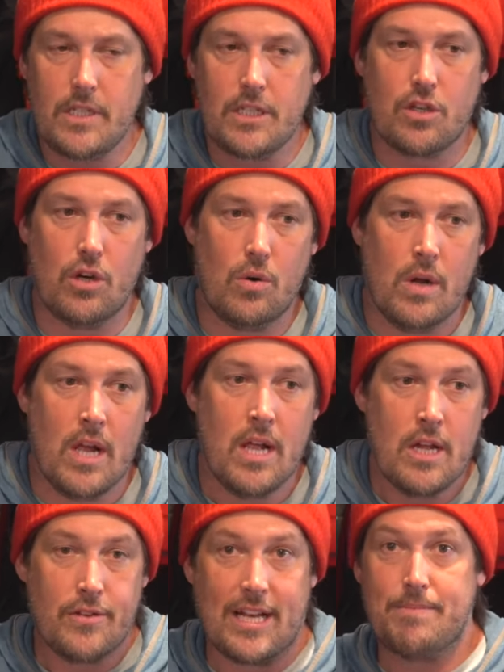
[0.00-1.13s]
So
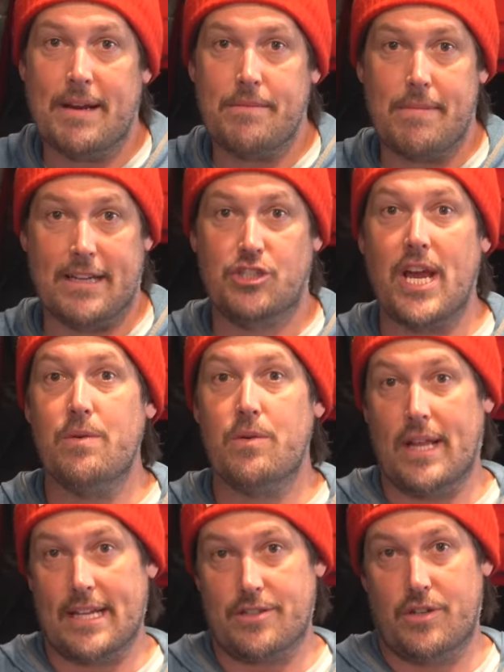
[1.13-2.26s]
that's my
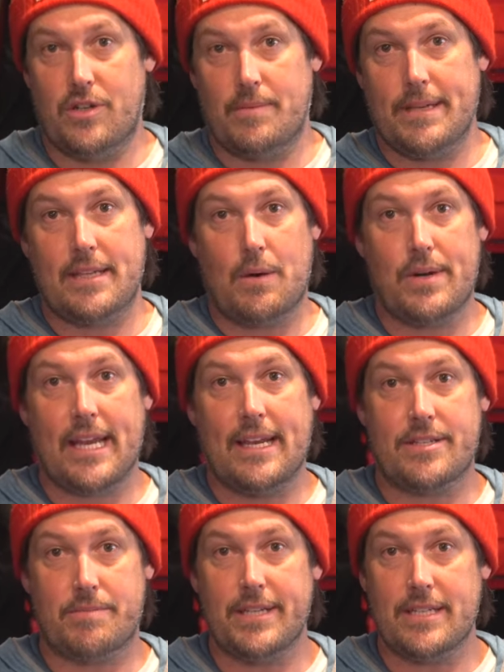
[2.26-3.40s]
general answer. I want to get
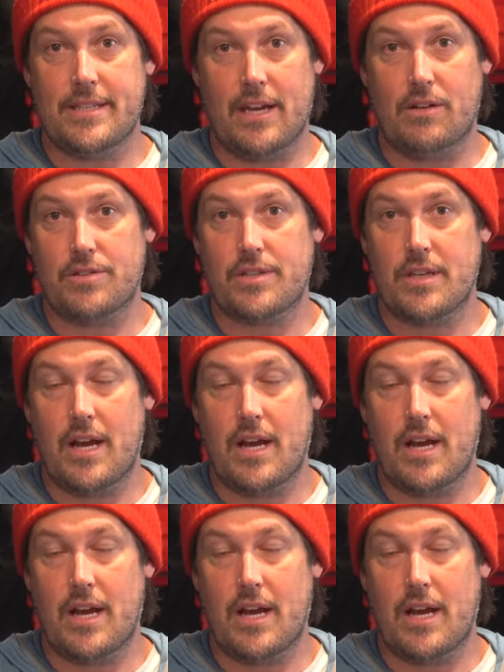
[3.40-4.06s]
into some details.